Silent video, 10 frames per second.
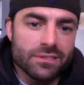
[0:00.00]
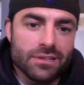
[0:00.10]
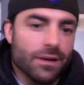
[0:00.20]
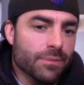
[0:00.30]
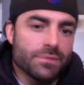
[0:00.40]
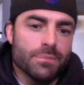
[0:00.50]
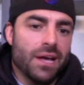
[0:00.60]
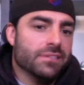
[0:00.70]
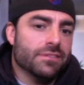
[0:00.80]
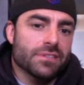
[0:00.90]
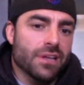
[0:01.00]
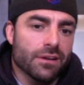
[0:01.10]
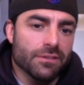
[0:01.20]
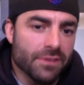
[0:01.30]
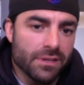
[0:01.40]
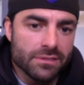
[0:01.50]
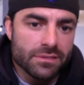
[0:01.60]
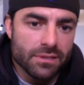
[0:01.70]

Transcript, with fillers: comes massive sacrifice